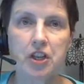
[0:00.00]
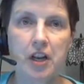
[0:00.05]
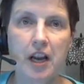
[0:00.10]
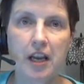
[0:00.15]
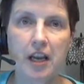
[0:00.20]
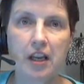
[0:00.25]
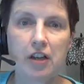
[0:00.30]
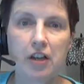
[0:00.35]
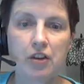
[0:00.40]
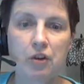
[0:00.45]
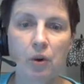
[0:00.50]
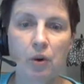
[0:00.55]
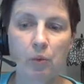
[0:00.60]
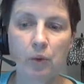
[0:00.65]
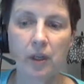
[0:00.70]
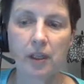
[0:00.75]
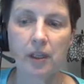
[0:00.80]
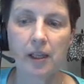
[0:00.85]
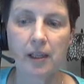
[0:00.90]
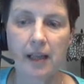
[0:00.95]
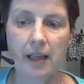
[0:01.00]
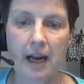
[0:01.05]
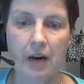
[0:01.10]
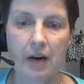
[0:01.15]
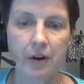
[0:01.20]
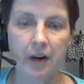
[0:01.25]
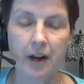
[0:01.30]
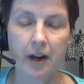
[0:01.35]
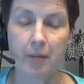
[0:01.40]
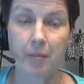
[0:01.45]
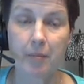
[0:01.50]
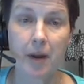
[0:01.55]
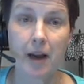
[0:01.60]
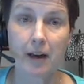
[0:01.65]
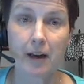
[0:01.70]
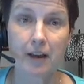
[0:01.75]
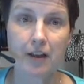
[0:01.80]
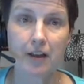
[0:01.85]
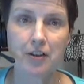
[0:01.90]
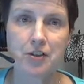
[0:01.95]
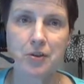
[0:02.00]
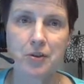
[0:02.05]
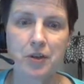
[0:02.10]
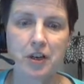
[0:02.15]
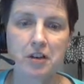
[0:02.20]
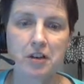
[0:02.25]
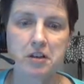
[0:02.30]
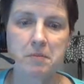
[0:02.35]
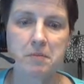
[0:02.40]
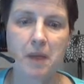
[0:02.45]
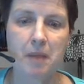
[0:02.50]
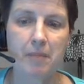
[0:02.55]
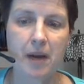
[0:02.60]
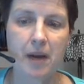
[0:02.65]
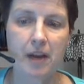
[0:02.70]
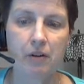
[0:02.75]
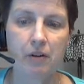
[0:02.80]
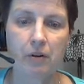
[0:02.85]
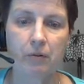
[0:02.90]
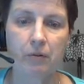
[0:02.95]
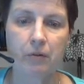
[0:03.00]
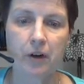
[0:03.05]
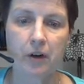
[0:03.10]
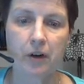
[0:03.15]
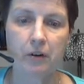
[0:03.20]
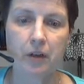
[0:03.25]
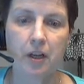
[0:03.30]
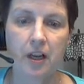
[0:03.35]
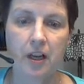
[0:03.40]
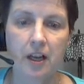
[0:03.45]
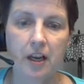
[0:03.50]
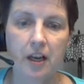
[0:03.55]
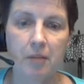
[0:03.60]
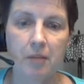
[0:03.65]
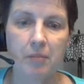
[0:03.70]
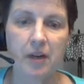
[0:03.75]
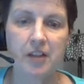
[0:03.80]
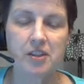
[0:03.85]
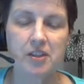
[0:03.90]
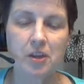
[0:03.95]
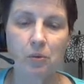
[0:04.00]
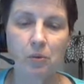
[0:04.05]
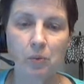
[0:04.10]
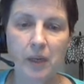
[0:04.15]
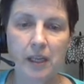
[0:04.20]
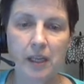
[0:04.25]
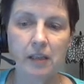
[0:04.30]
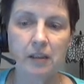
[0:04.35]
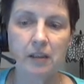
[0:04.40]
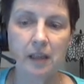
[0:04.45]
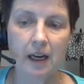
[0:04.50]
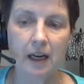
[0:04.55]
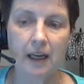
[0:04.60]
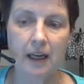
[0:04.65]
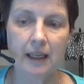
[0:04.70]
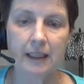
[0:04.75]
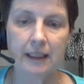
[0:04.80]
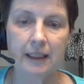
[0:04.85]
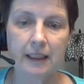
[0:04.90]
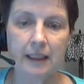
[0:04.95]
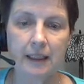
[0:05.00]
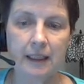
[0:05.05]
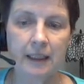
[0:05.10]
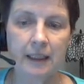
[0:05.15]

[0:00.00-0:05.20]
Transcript: and I can do it really loud, and I'm not going to do it into my microphone. But it's a real high,